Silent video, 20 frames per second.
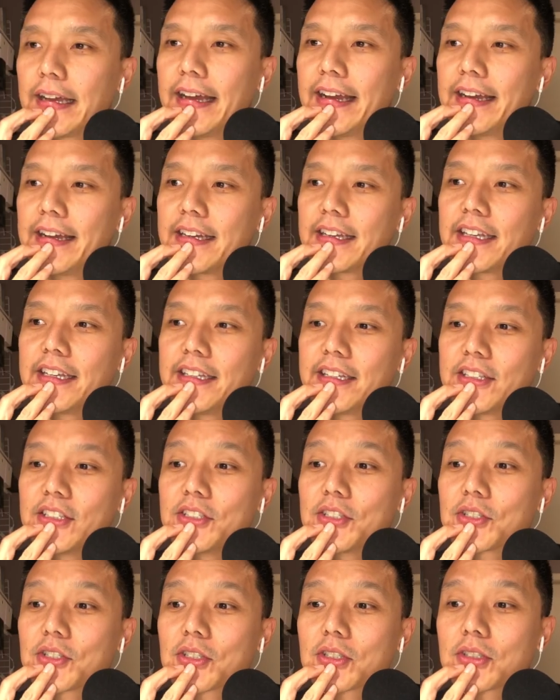Uh, it
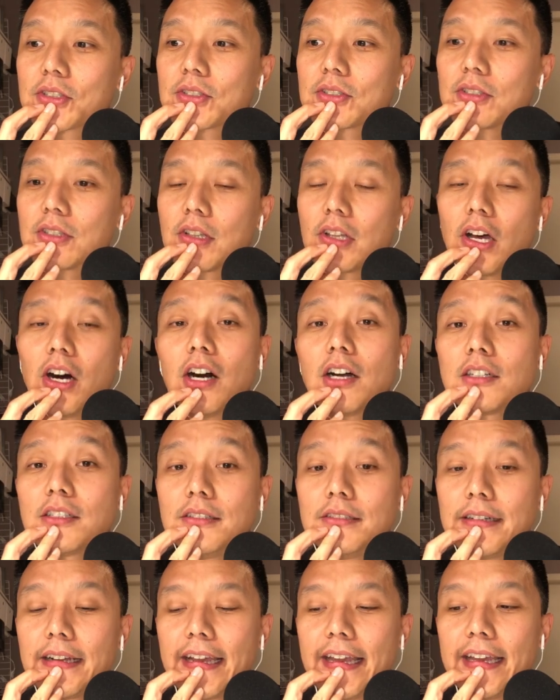is long
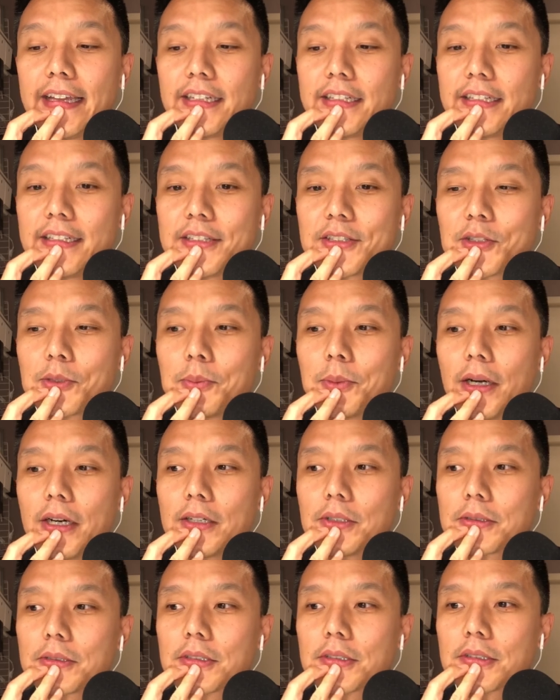and it is
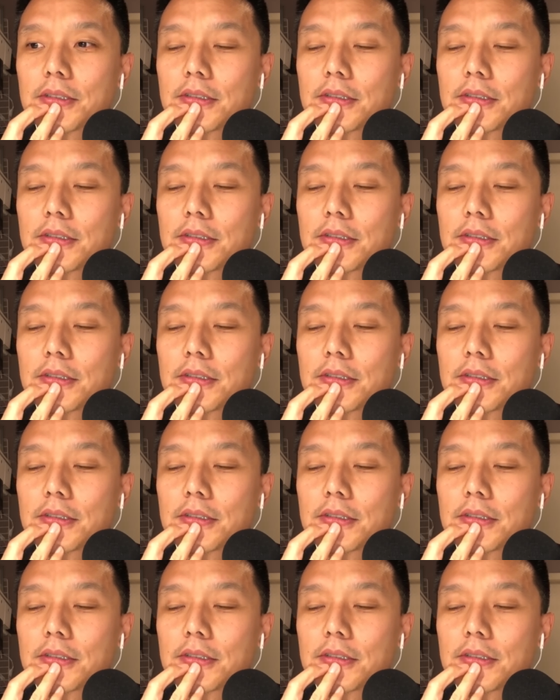about